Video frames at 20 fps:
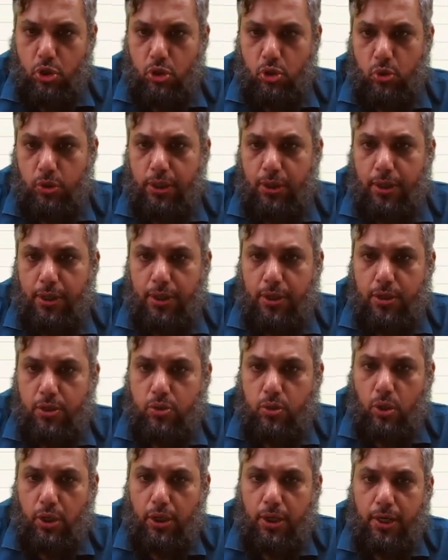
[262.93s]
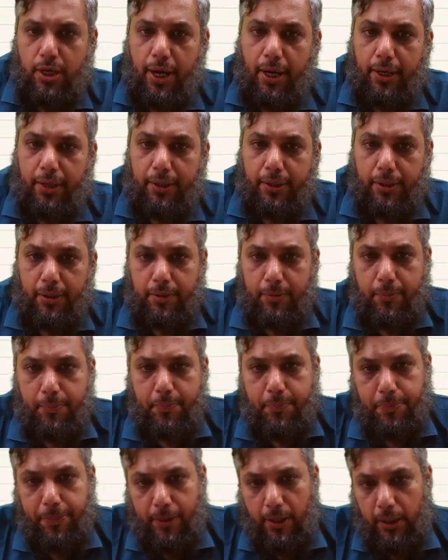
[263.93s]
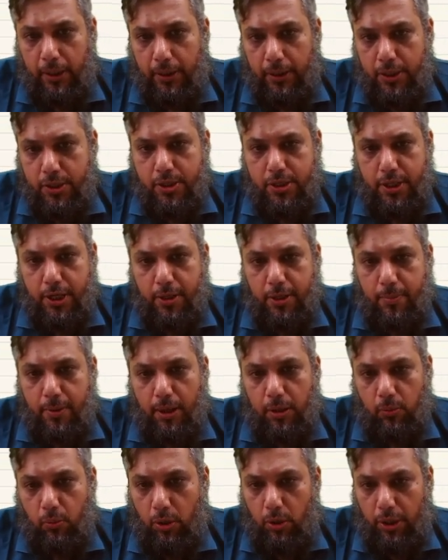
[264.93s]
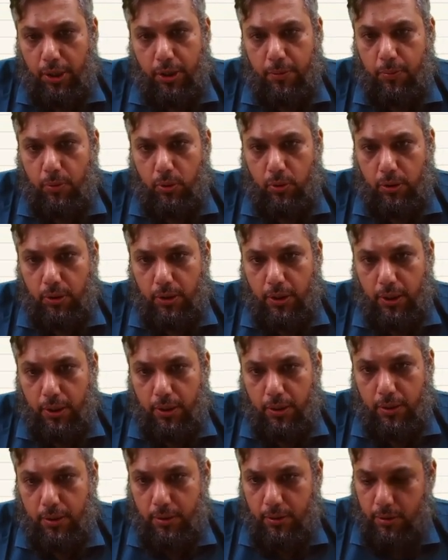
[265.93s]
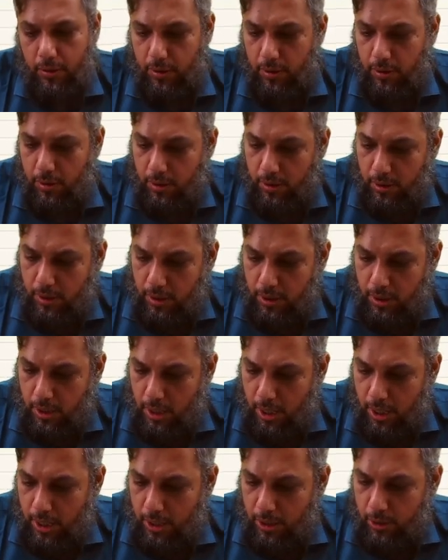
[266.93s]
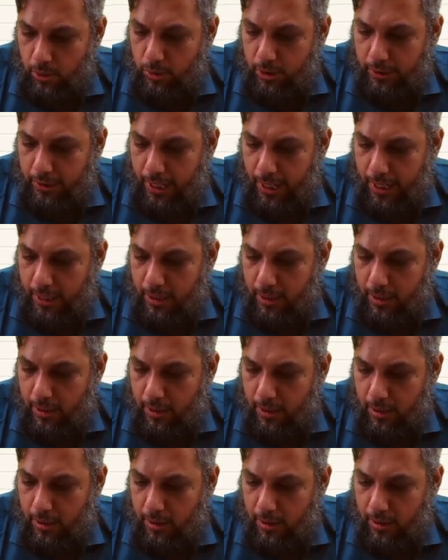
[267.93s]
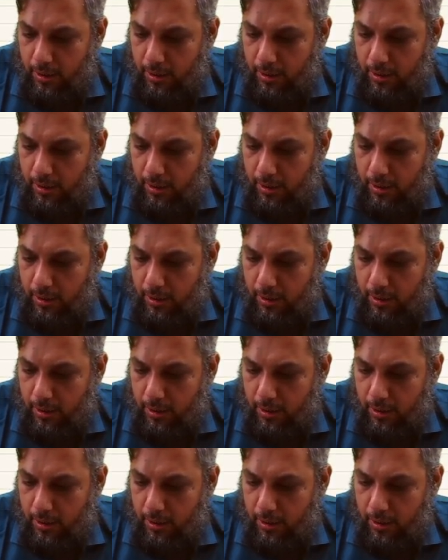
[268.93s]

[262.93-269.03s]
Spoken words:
so that it does not get dusted by unwanted pollen grain. I'll do the tagging